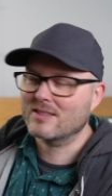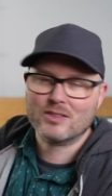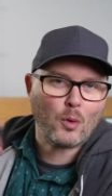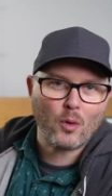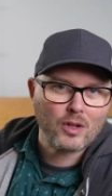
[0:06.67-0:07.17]

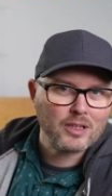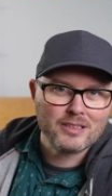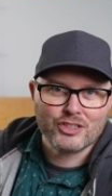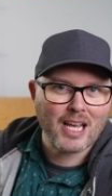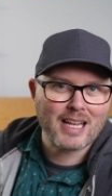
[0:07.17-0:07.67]
There's a whole
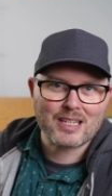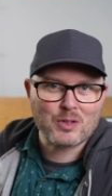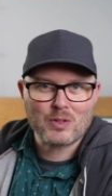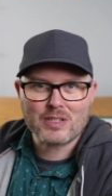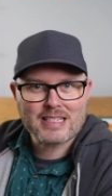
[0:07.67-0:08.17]
chain of
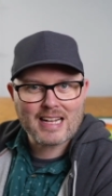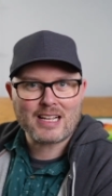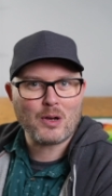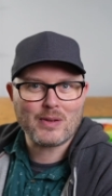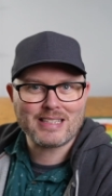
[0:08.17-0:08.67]
tools that
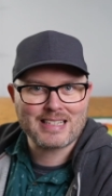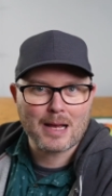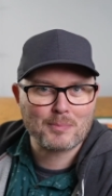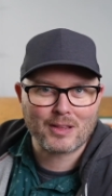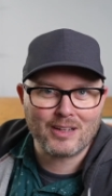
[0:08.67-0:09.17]
I go in
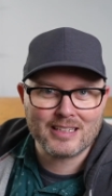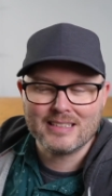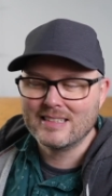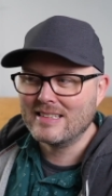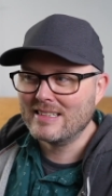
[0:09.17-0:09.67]
depth on.